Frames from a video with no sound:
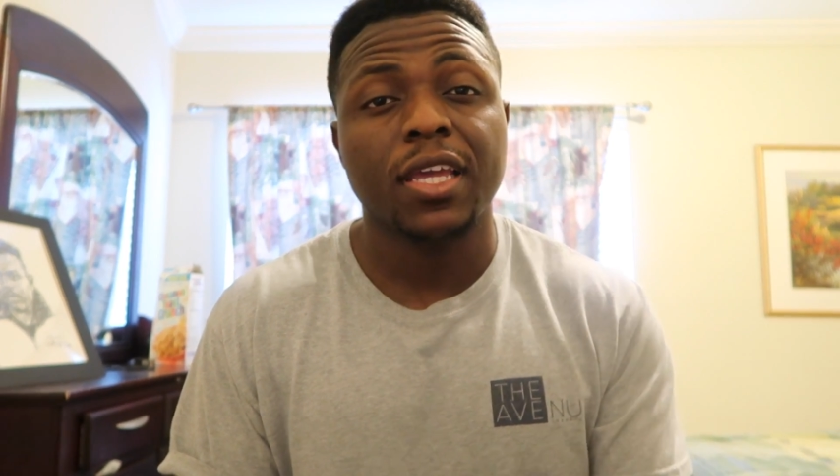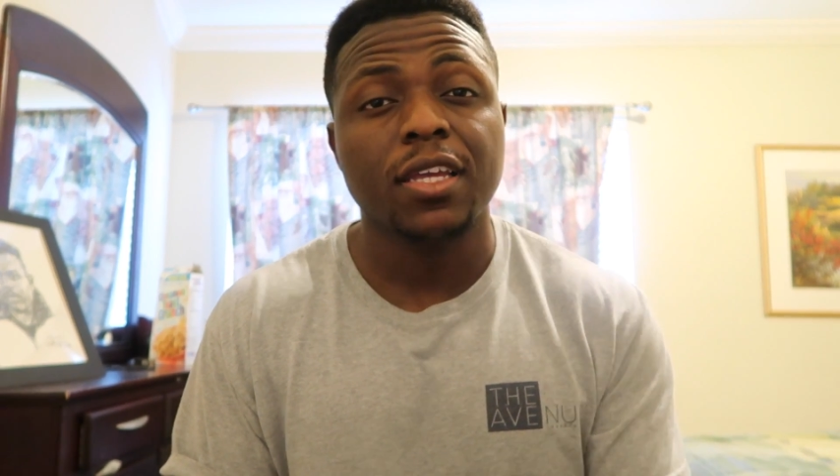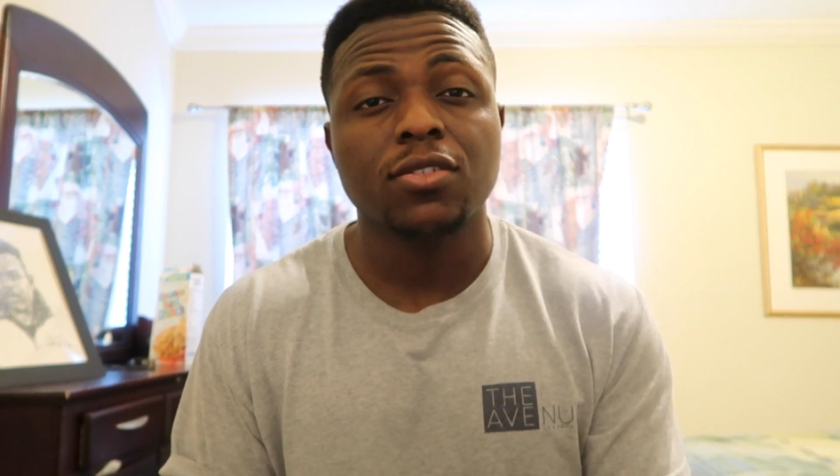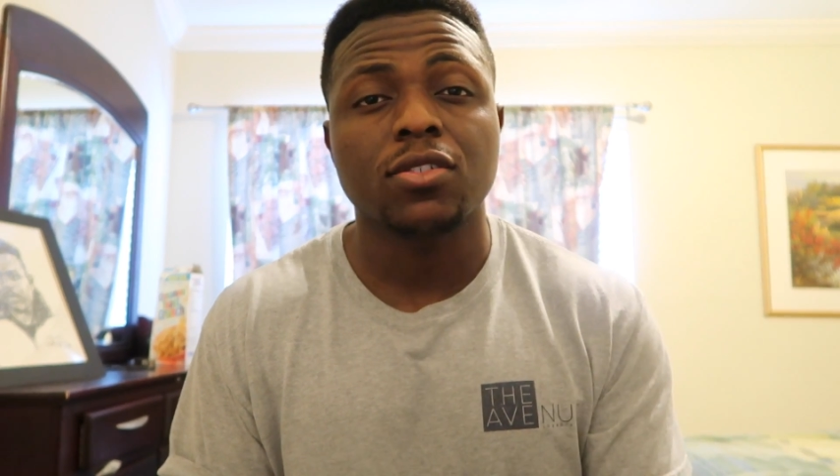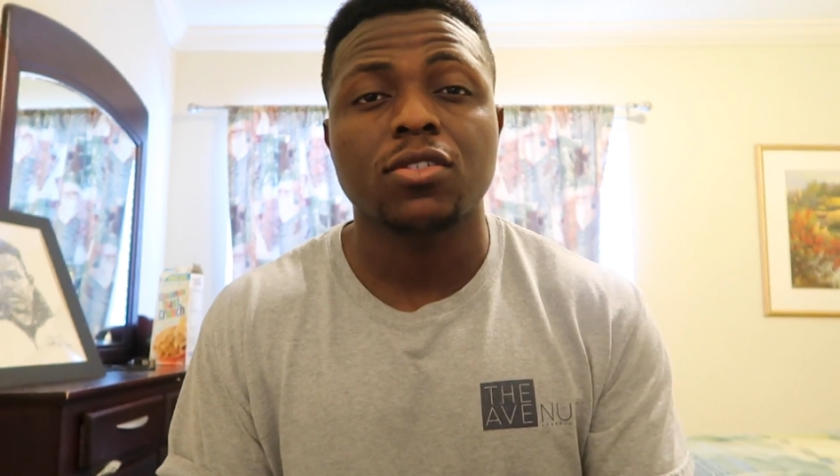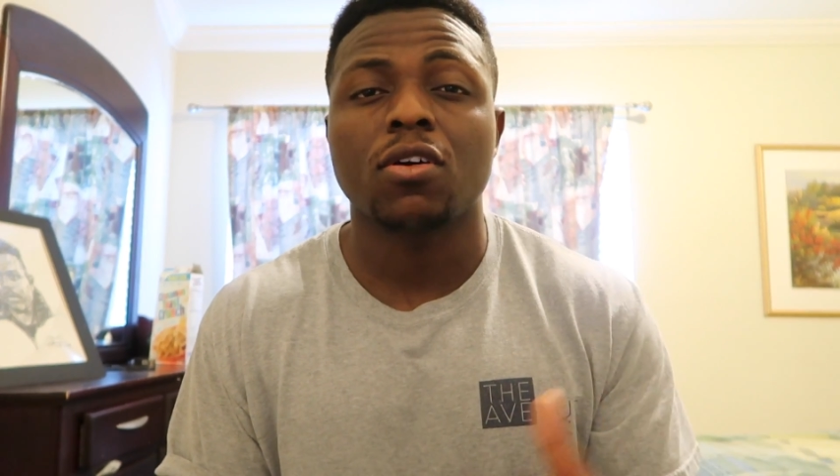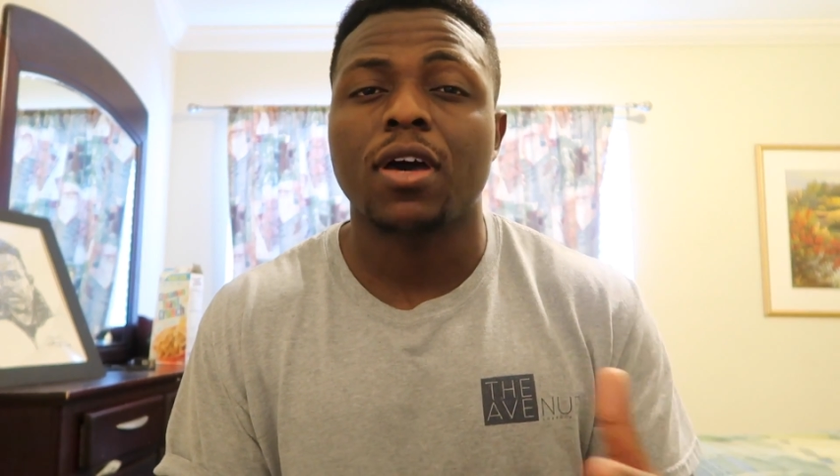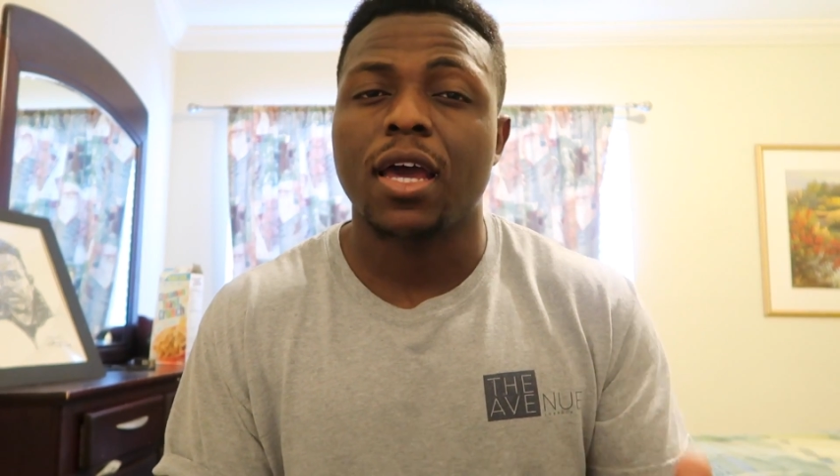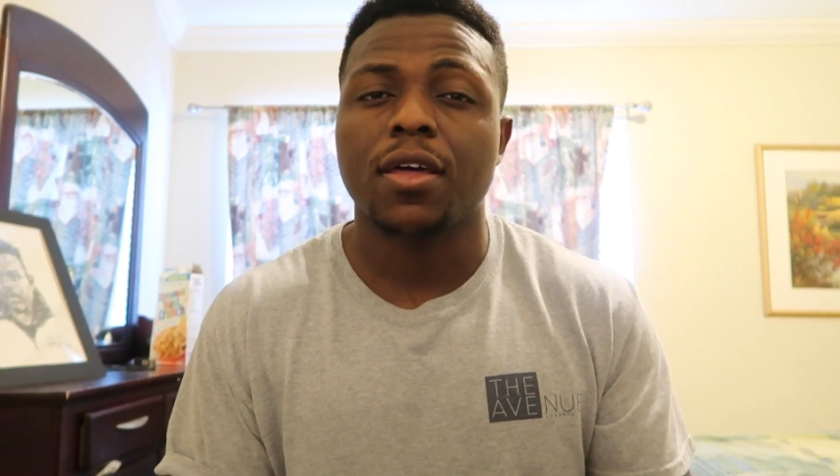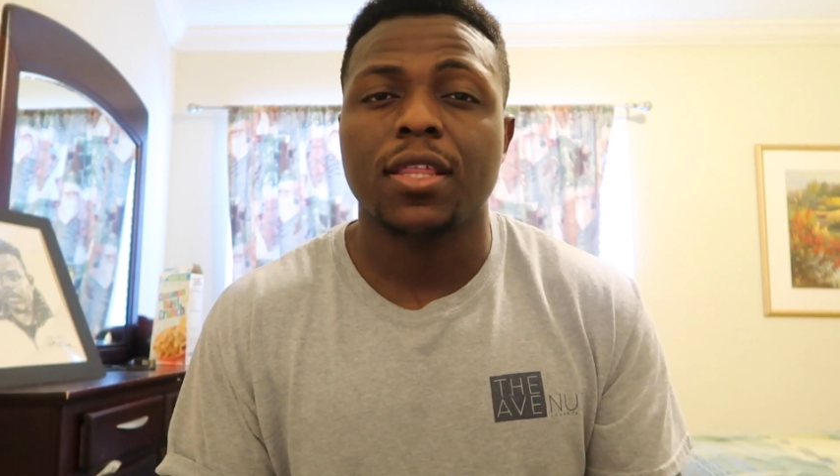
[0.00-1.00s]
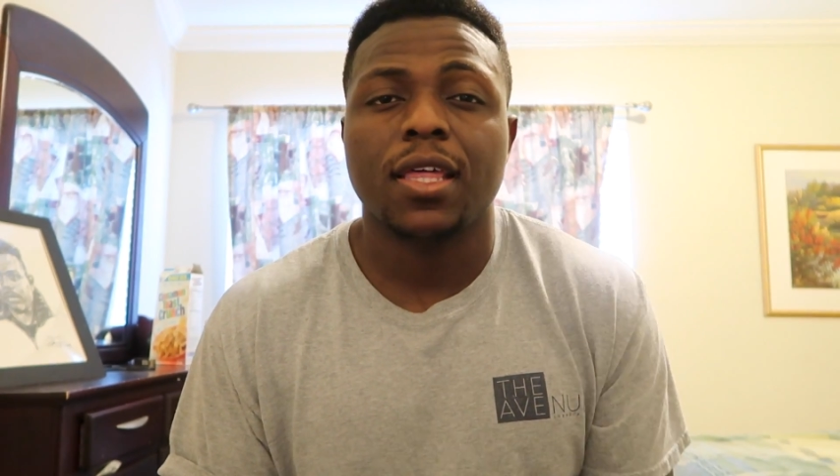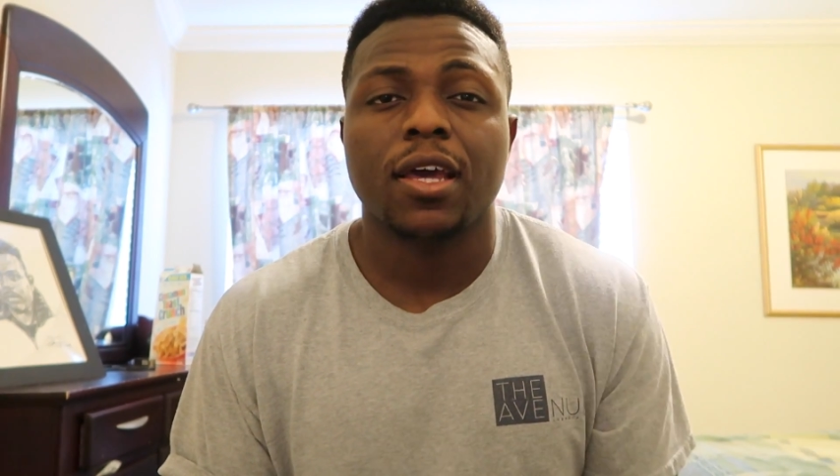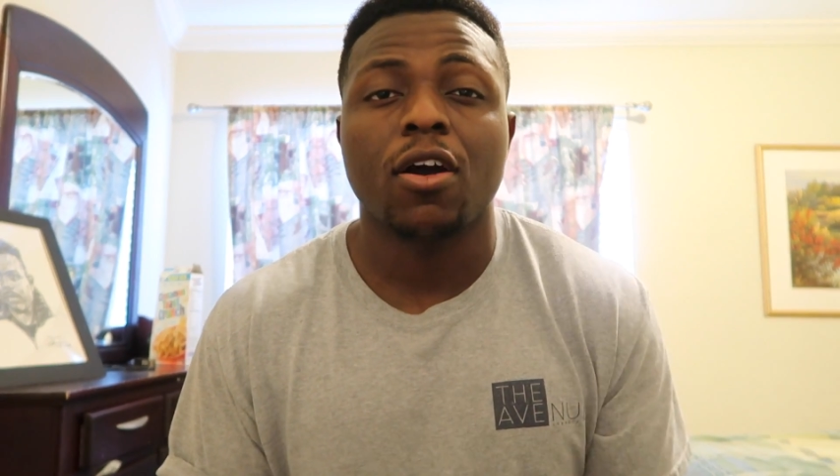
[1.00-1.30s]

answers on how that,